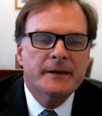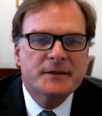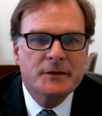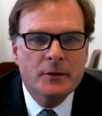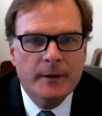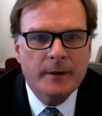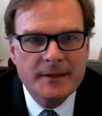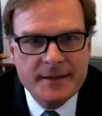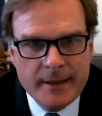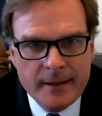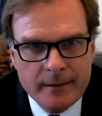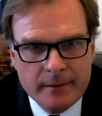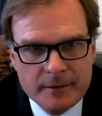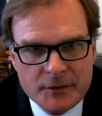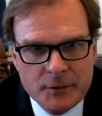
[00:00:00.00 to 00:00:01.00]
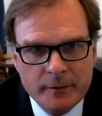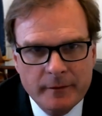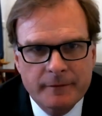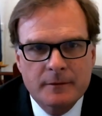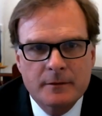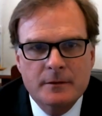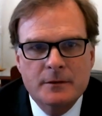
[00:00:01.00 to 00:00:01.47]
Yeah, so I'd say sort of
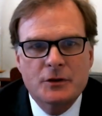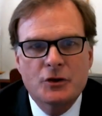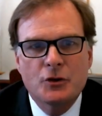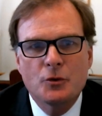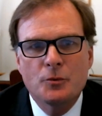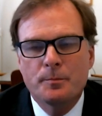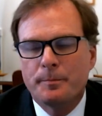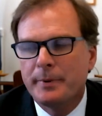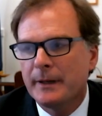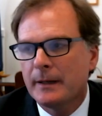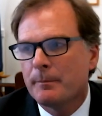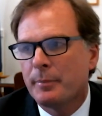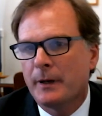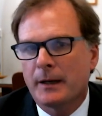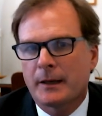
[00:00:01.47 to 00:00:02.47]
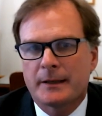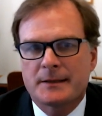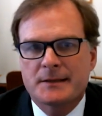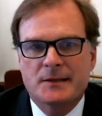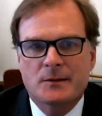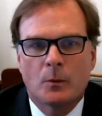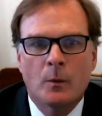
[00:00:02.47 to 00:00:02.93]
two big
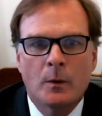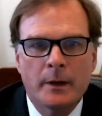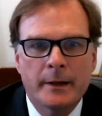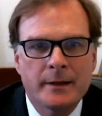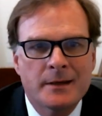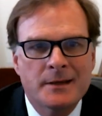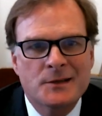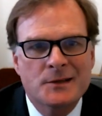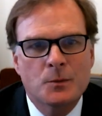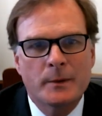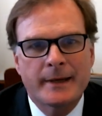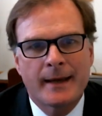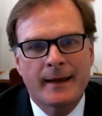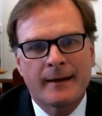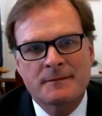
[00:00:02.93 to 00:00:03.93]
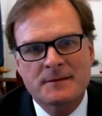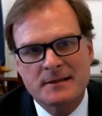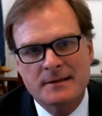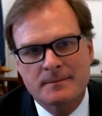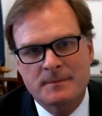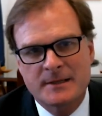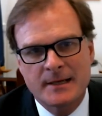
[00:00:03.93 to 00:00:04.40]
buckets. One is we have
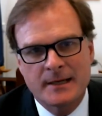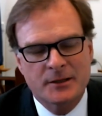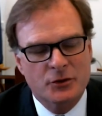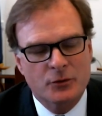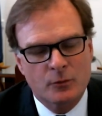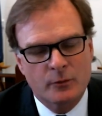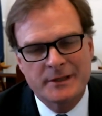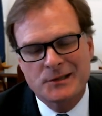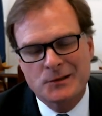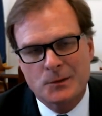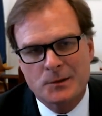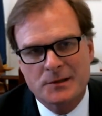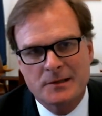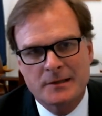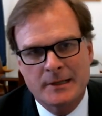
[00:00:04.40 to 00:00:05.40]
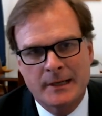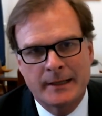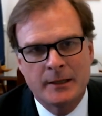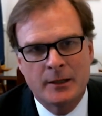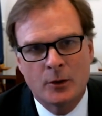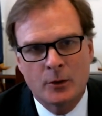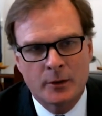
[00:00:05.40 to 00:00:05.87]
substantial resources that I
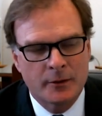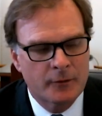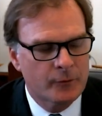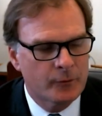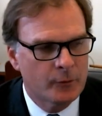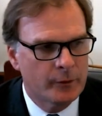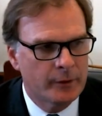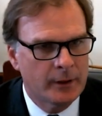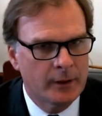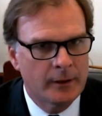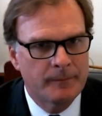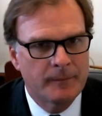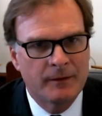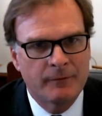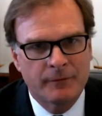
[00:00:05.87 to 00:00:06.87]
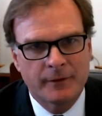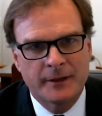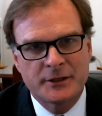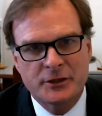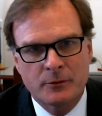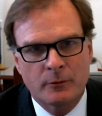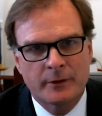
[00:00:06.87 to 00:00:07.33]
noted through the
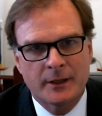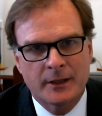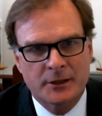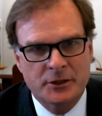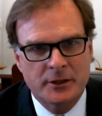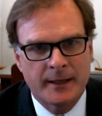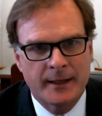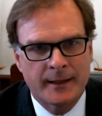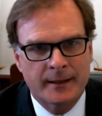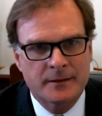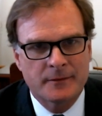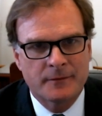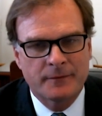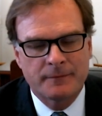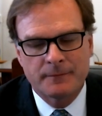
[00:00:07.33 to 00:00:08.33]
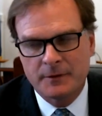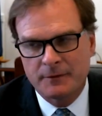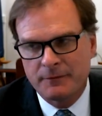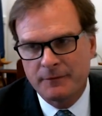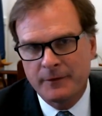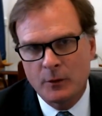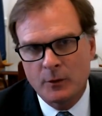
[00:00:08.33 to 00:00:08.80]
Inflation Reduction Act to
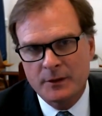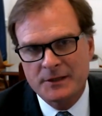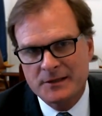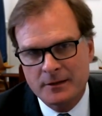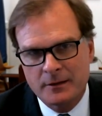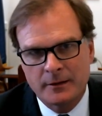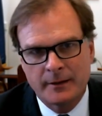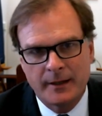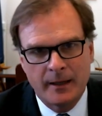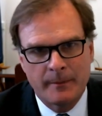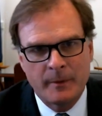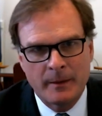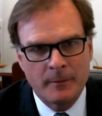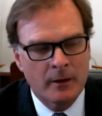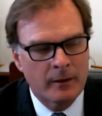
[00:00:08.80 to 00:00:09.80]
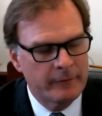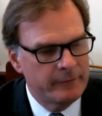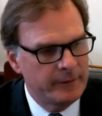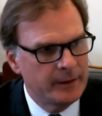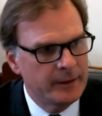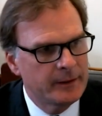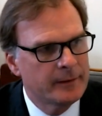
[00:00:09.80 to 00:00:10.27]
focus on
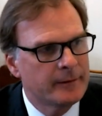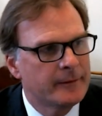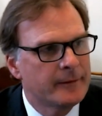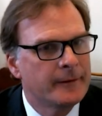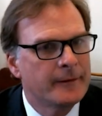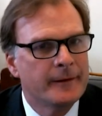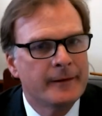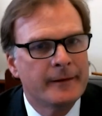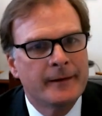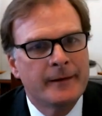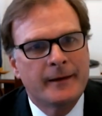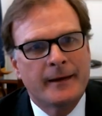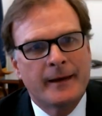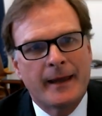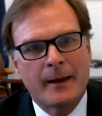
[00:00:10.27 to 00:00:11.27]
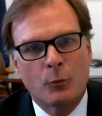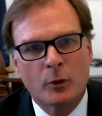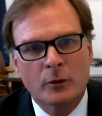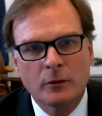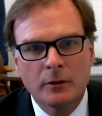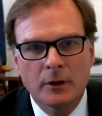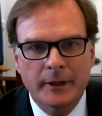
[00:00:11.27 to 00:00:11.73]
MMRV. And
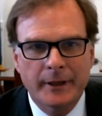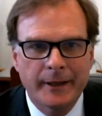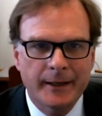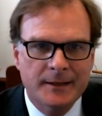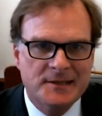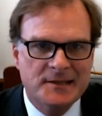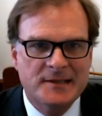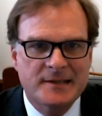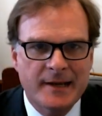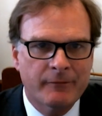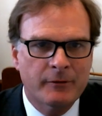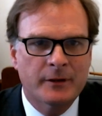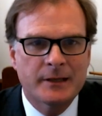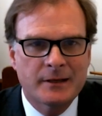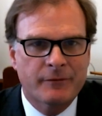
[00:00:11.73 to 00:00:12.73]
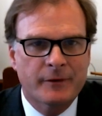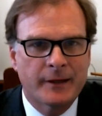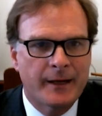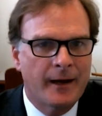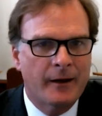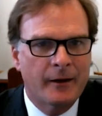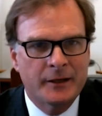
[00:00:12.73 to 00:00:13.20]
we're looking at 7
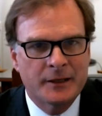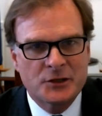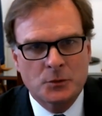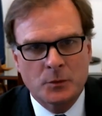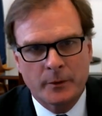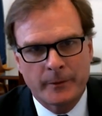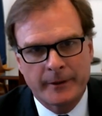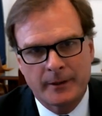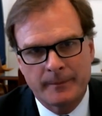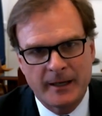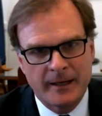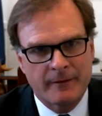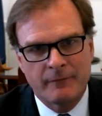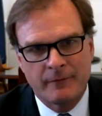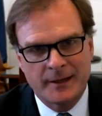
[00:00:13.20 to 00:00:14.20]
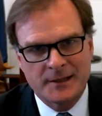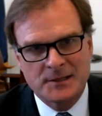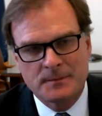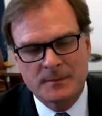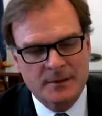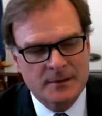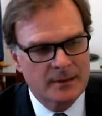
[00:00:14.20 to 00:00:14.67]
different areas where we're going to make
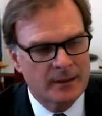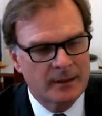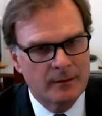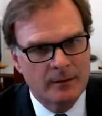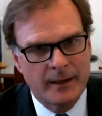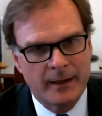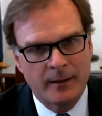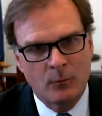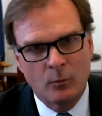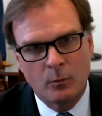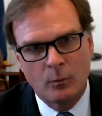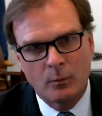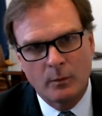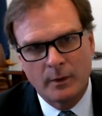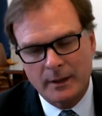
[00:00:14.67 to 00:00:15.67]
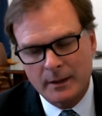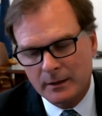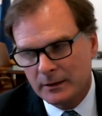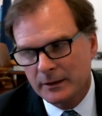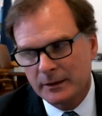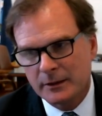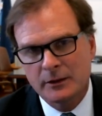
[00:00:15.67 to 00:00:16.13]
investments. And
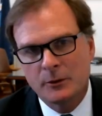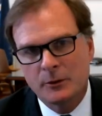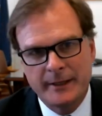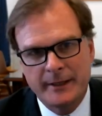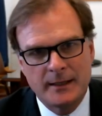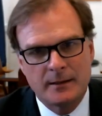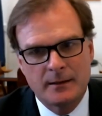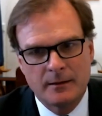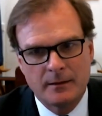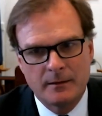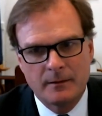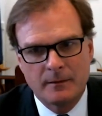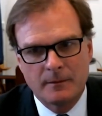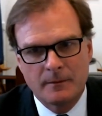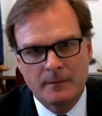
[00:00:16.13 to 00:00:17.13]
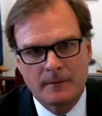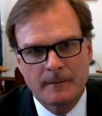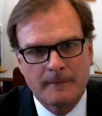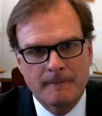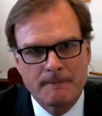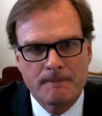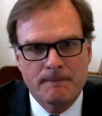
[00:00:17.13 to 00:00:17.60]
Undersecretary, if you could speak a
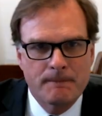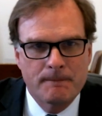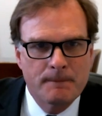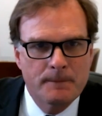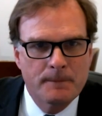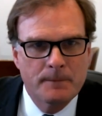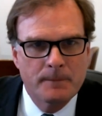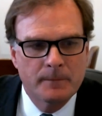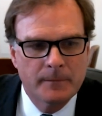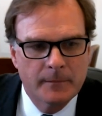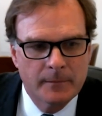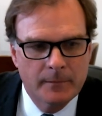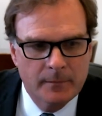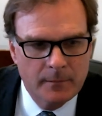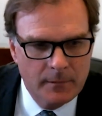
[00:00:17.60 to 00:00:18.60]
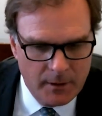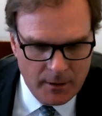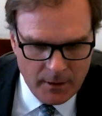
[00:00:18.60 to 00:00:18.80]
little bit louder, that would help us.